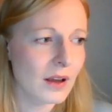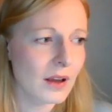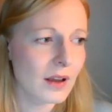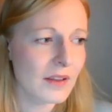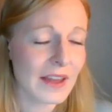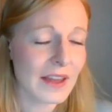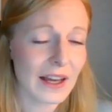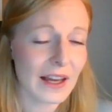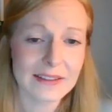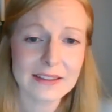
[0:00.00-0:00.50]

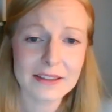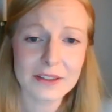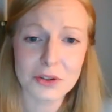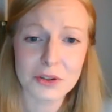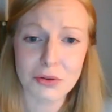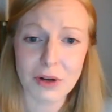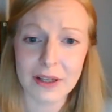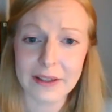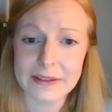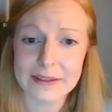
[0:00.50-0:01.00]
That's a
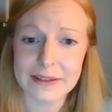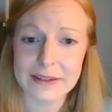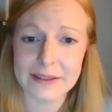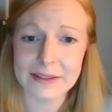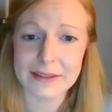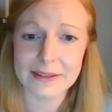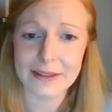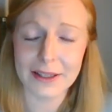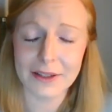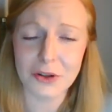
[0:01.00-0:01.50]
crisis,
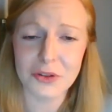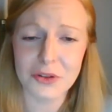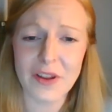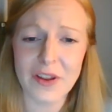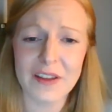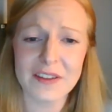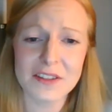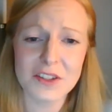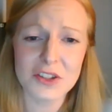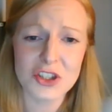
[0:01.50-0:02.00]

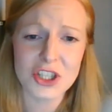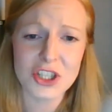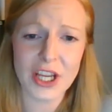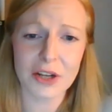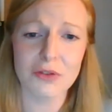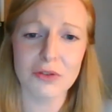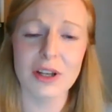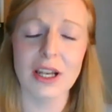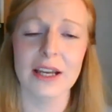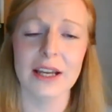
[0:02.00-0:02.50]
that's a
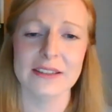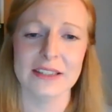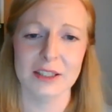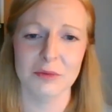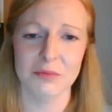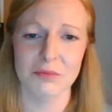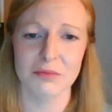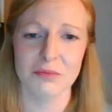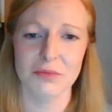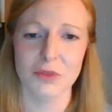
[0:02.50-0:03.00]

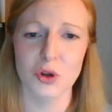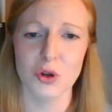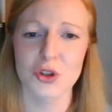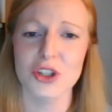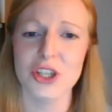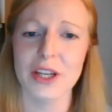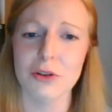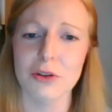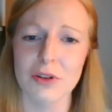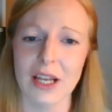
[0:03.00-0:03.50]

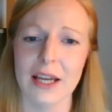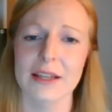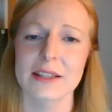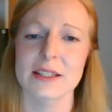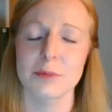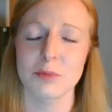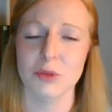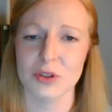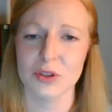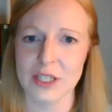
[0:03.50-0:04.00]

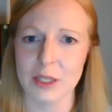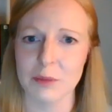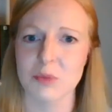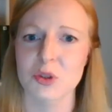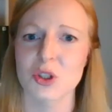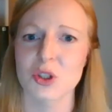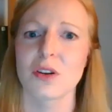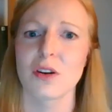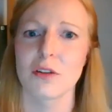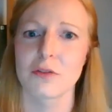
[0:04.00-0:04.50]
generalized
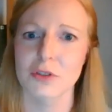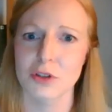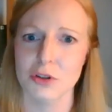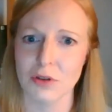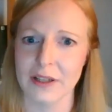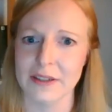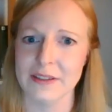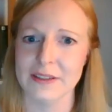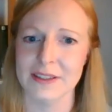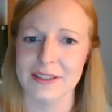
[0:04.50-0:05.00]
perception of
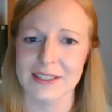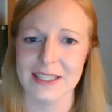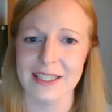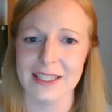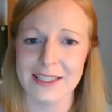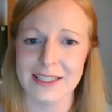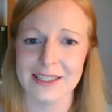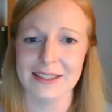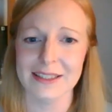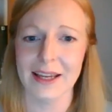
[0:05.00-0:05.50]
crisis.
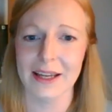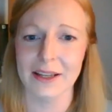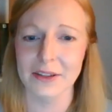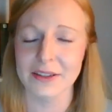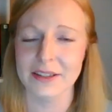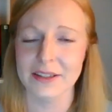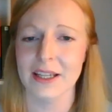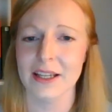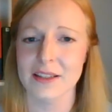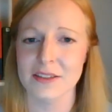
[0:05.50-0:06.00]
It's a health
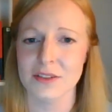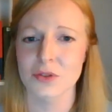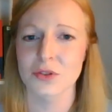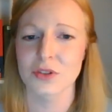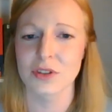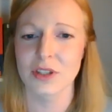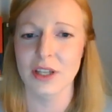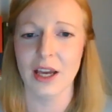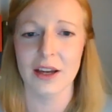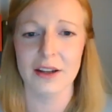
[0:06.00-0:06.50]
hazard,
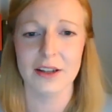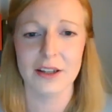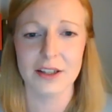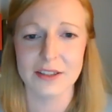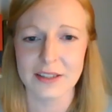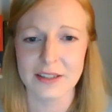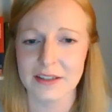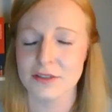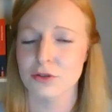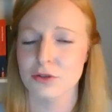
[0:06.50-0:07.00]
a
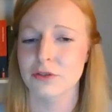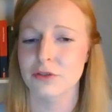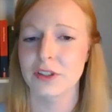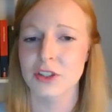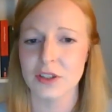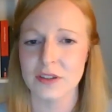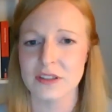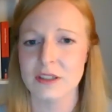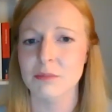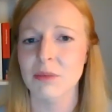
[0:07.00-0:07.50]
catastrophe
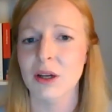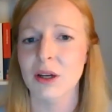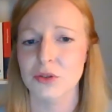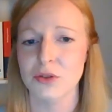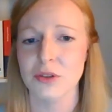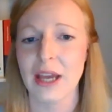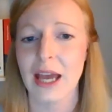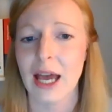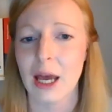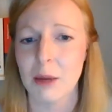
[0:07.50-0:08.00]
just about to
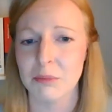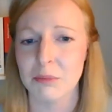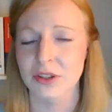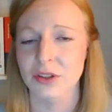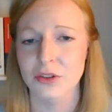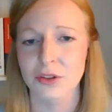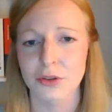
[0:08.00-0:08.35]
happen.